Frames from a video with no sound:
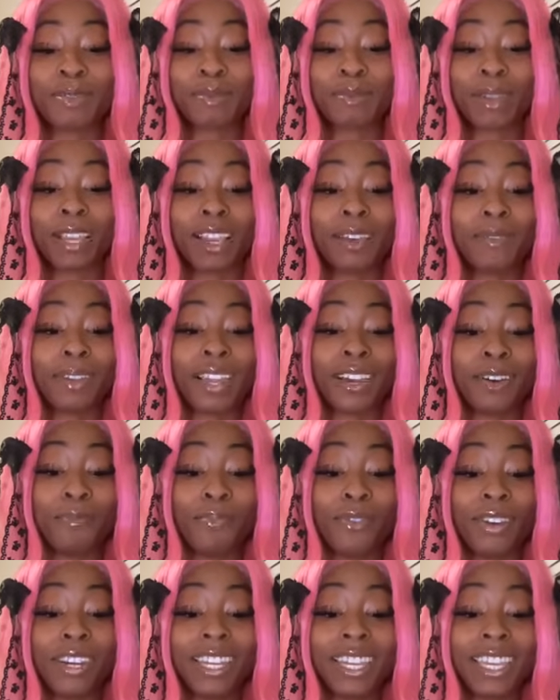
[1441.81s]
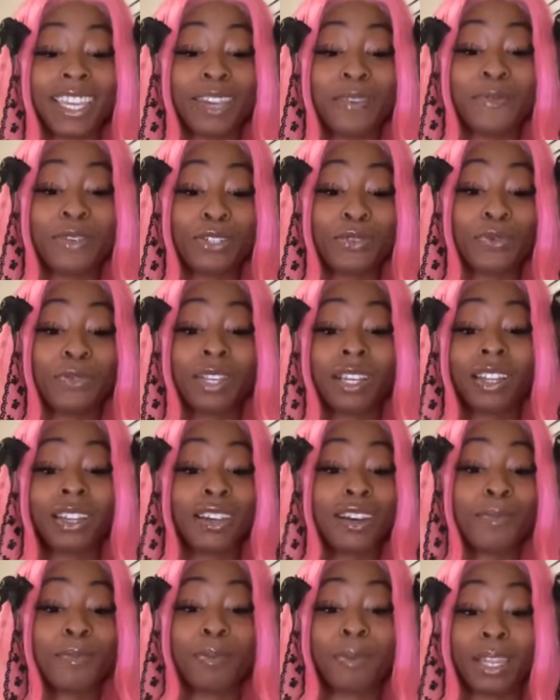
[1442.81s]
So I can have like a breeding kink with shoot the
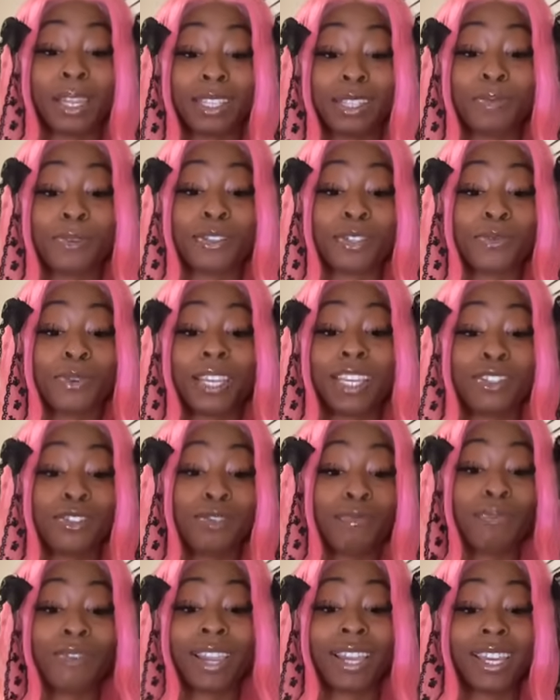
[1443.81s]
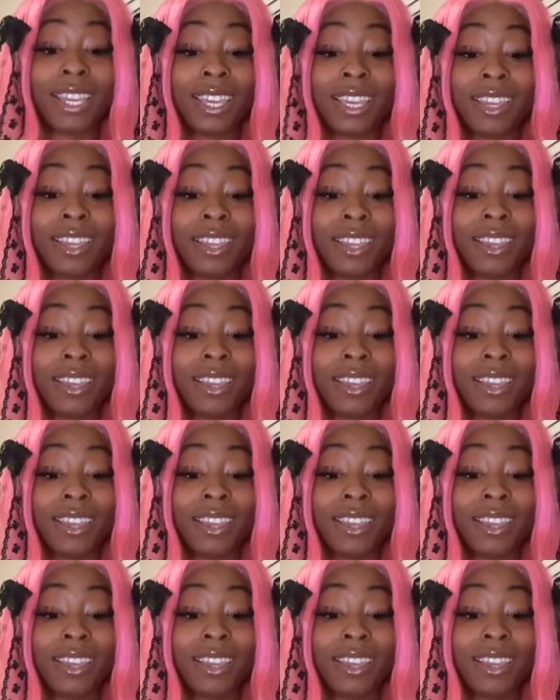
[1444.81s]
club up. Like this person want to get you pregnant.